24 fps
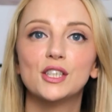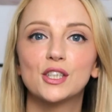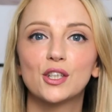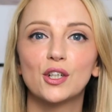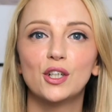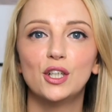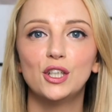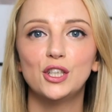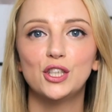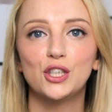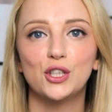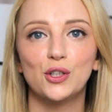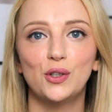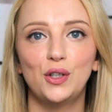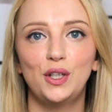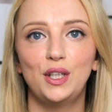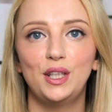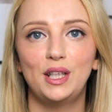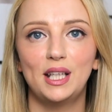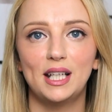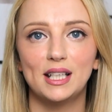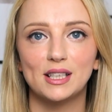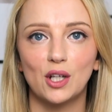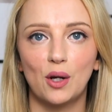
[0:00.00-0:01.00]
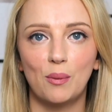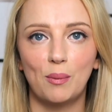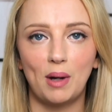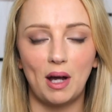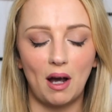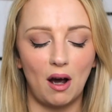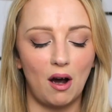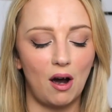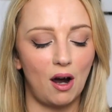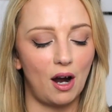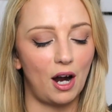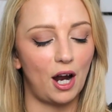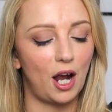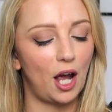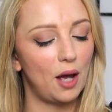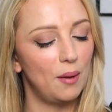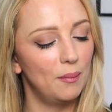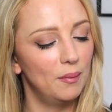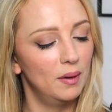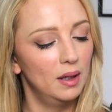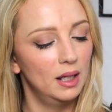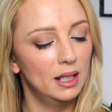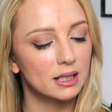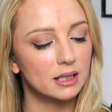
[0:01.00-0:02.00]
I'm just going to show you this on my
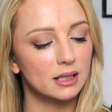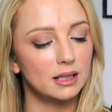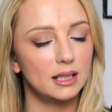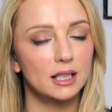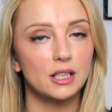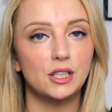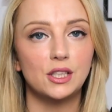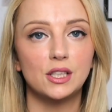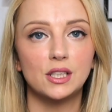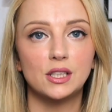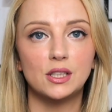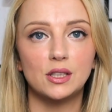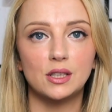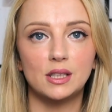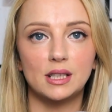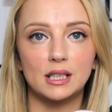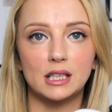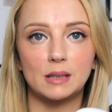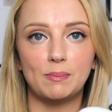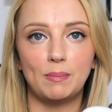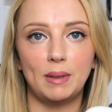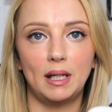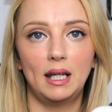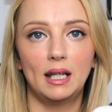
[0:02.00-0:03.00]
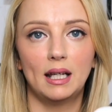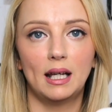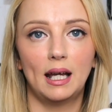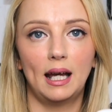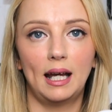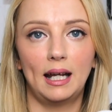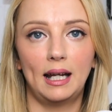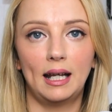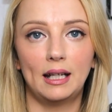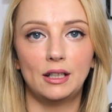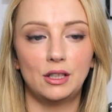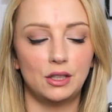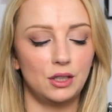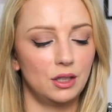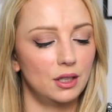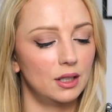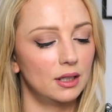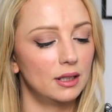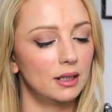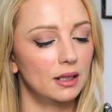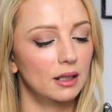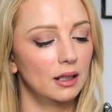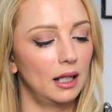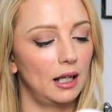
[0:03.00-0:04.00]
arm, so let's just do this bit, and as you
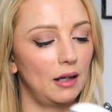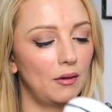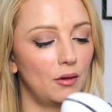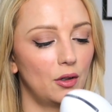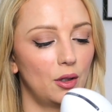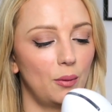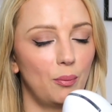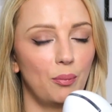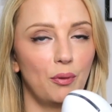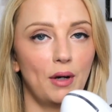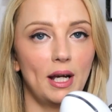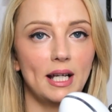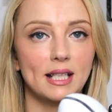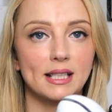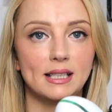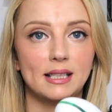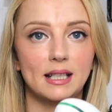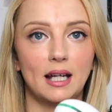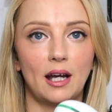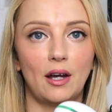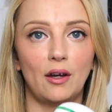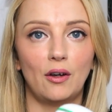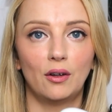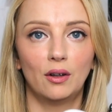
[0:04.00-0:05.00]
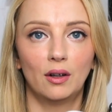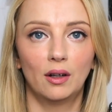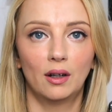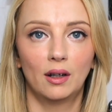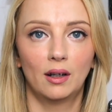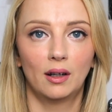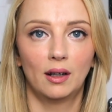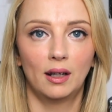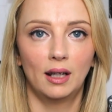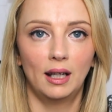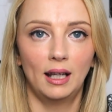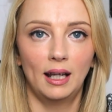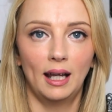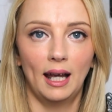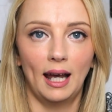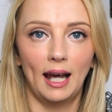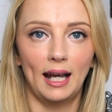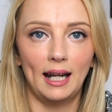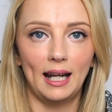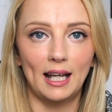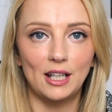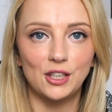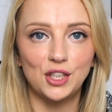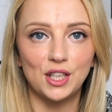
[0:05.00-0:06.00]
can, I'm going to press down,
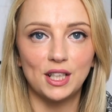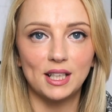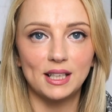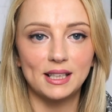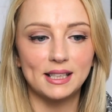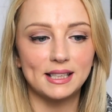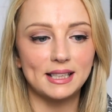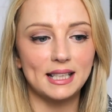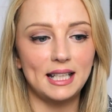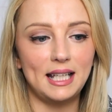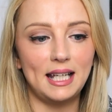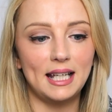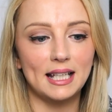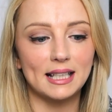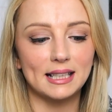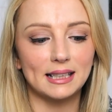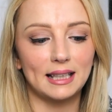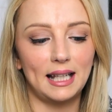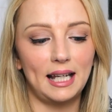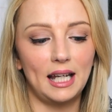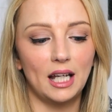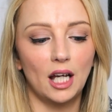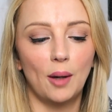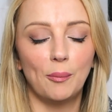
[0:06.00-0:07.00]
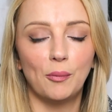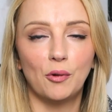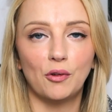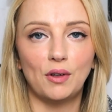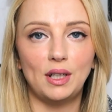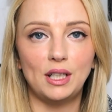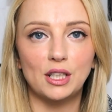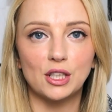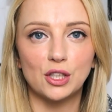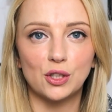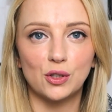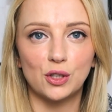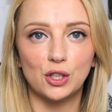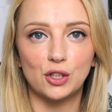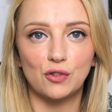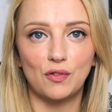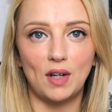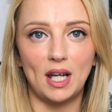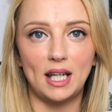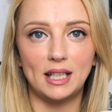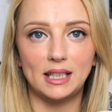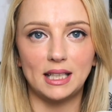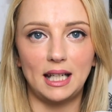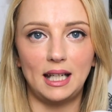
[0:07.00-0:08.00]
and as you can see, it's lighting up green, so it's
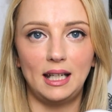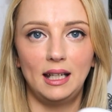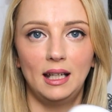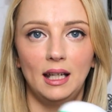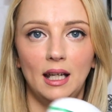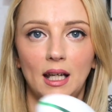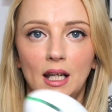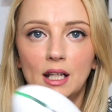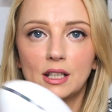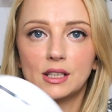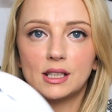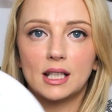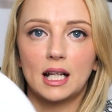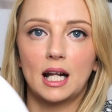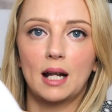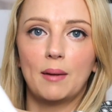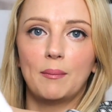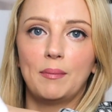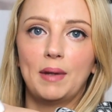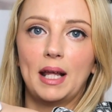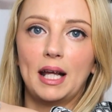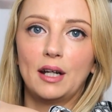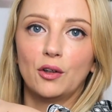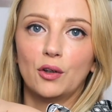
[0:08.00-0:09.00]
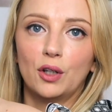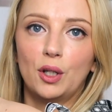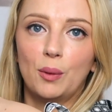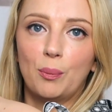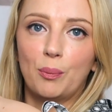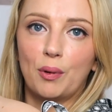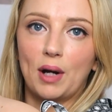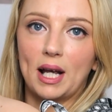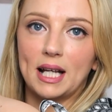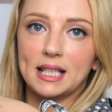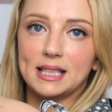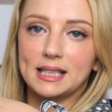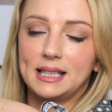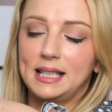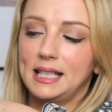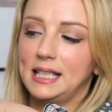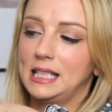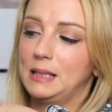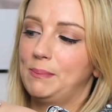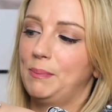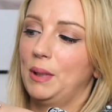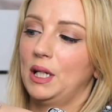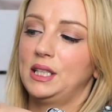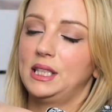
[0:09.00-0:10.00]
ready. So I'm then going to press
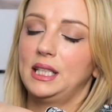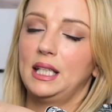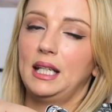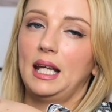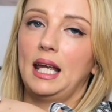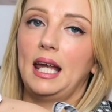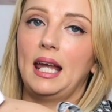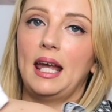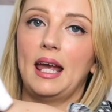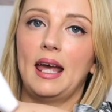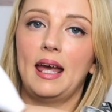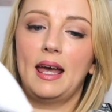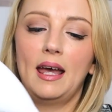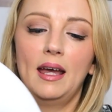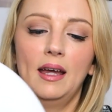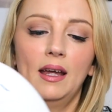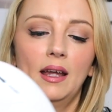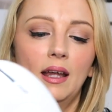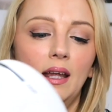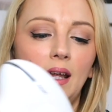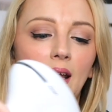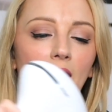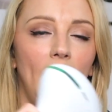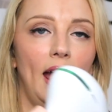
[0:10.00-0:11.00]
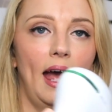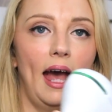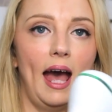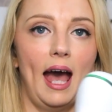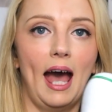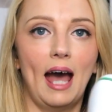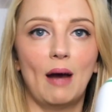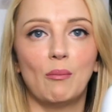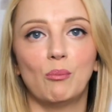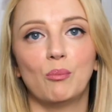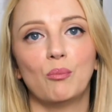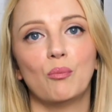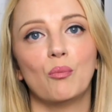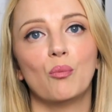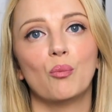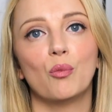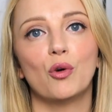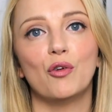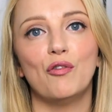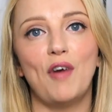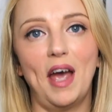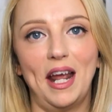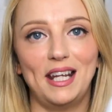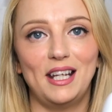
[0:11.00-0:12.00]
this button here, and
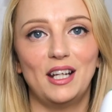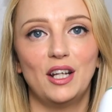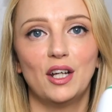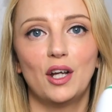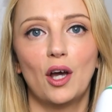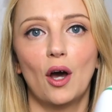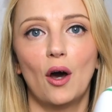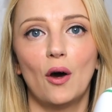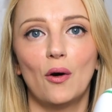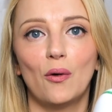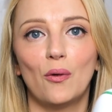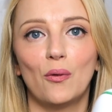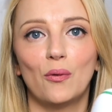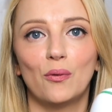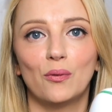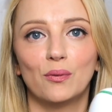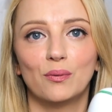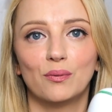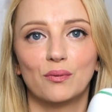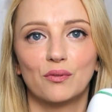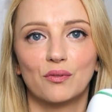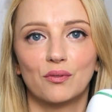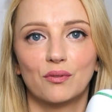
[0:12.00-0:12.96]
we're ready to go.